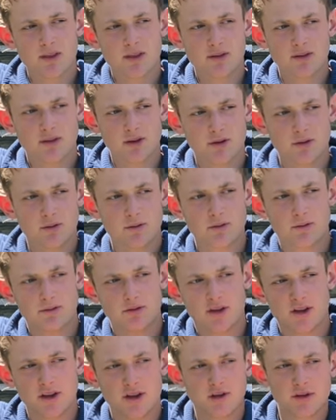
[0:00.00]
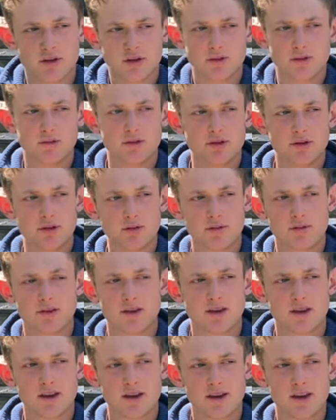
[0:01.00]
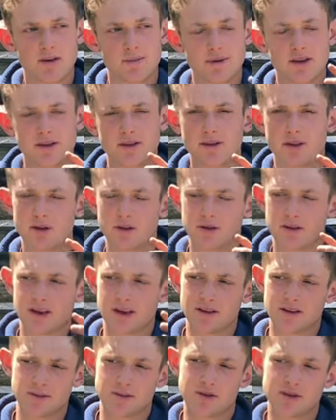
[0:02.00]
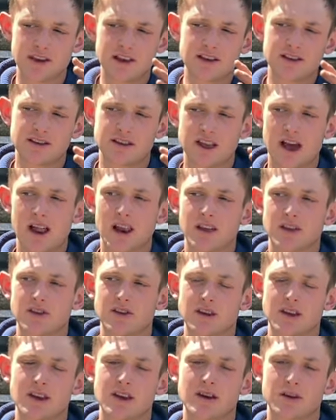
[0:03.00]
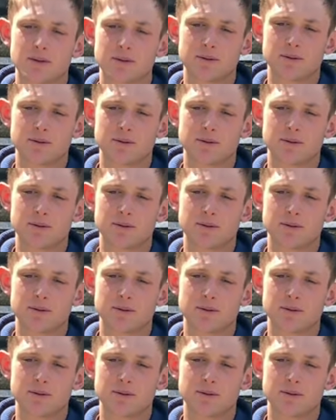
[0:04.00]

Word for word: So, you know, you, you come into those things of seasonality of,